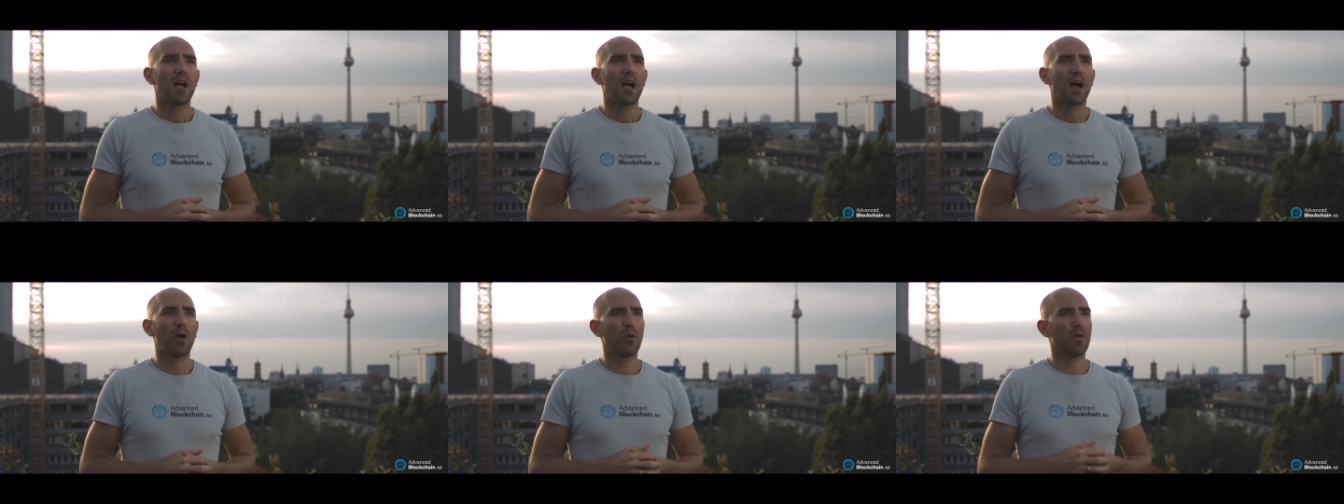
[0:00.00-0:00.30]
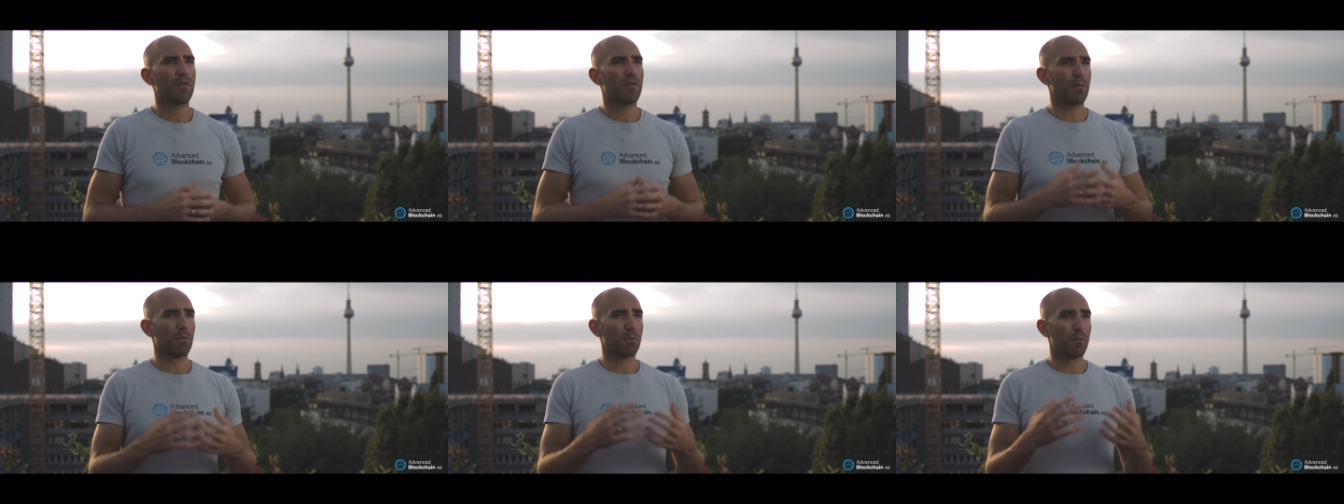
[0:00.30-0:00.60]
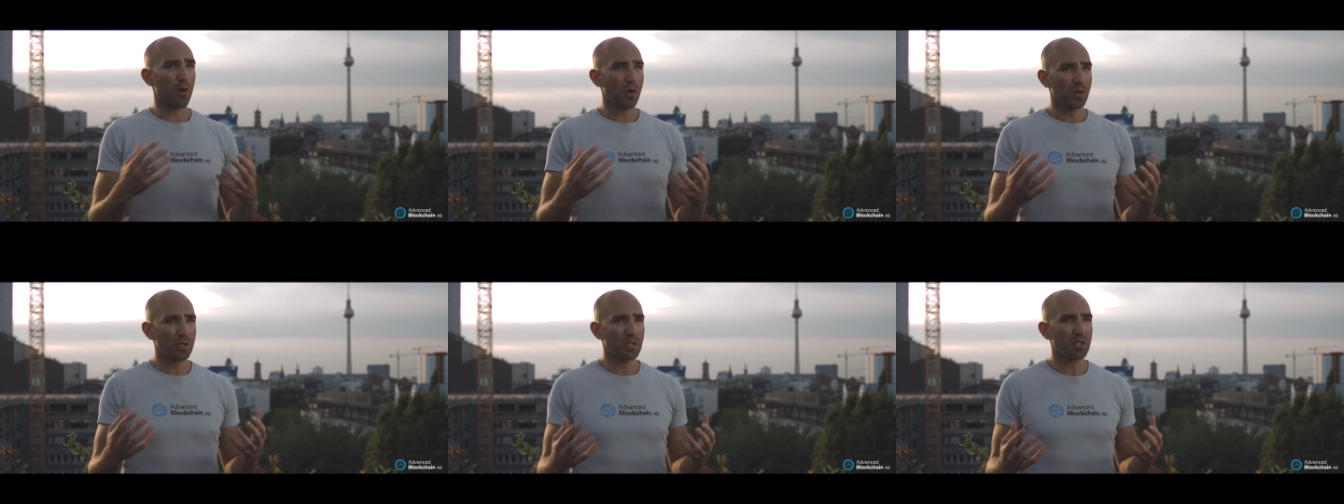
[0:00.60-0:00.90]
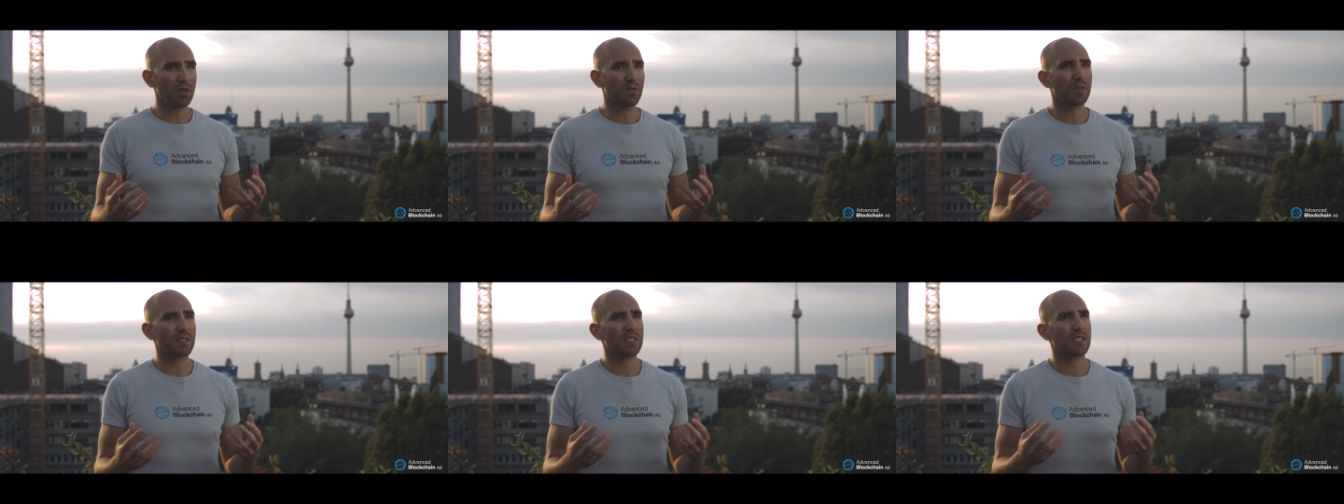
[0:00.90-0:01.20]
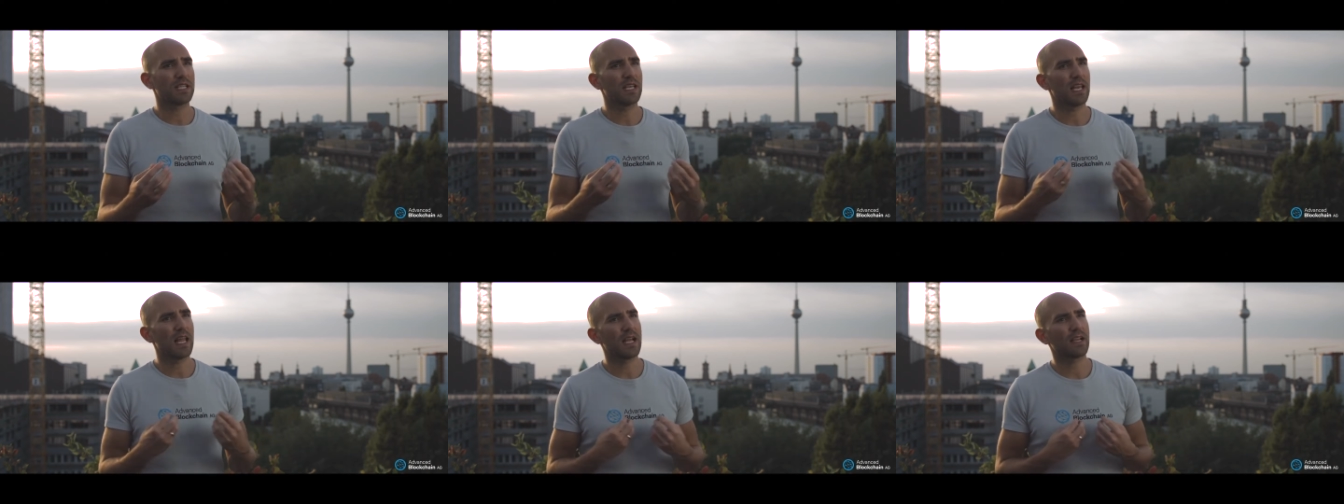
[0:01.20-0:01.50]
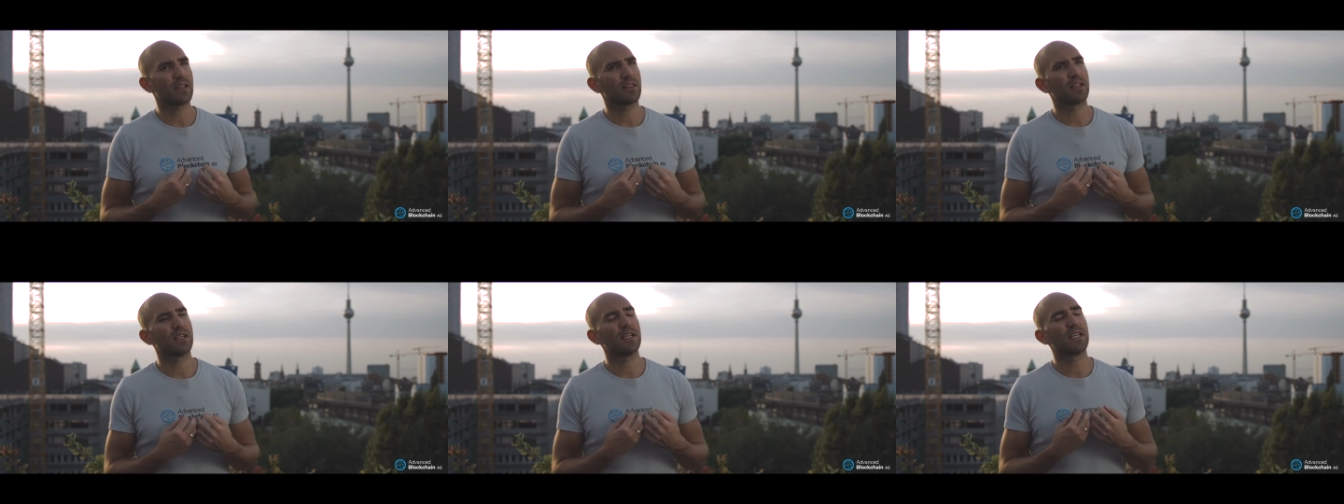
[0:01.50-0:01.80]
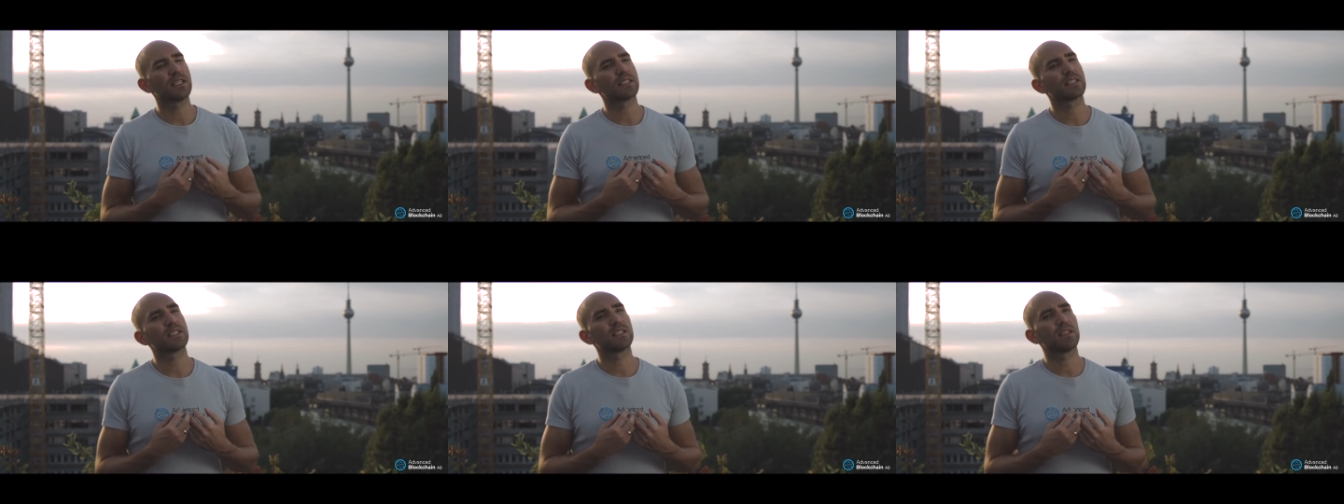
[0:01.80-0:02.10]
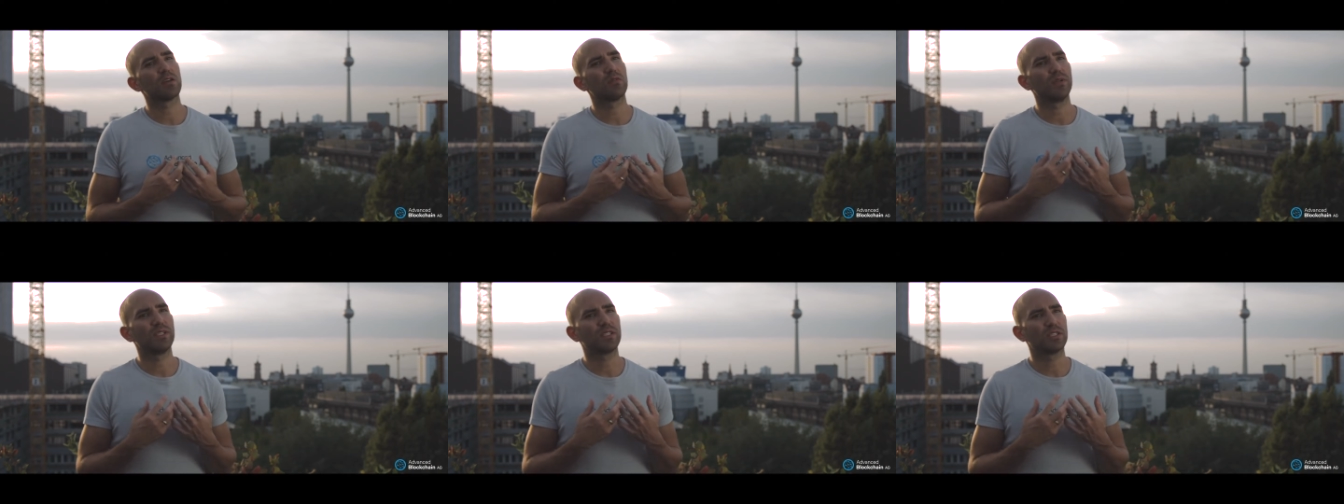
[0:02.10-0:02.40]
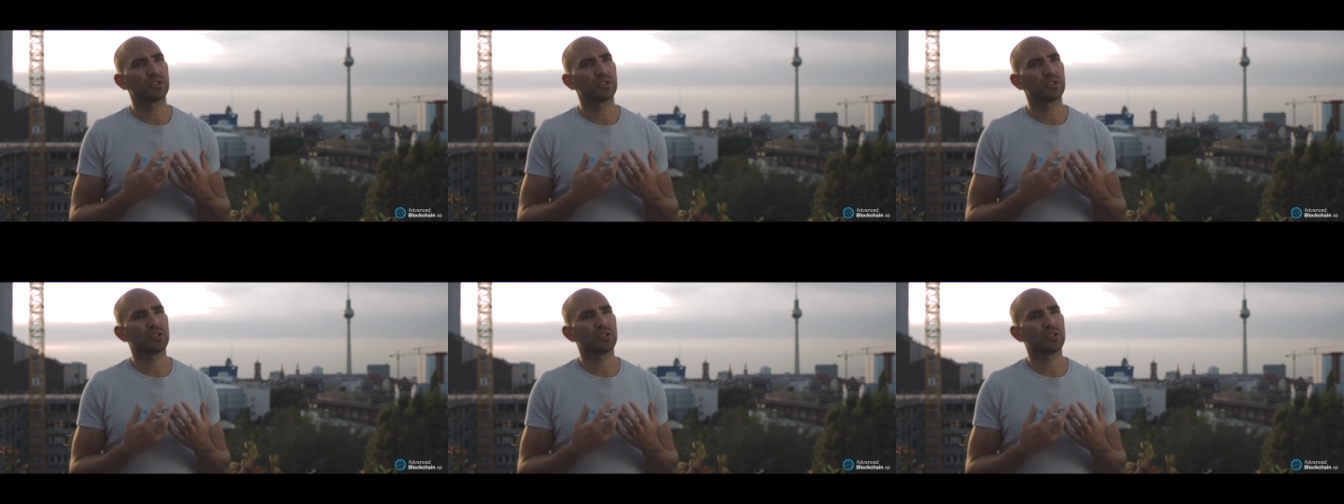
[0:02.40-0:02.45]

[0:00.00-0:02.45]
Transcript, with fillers: However, most of us lack the necessary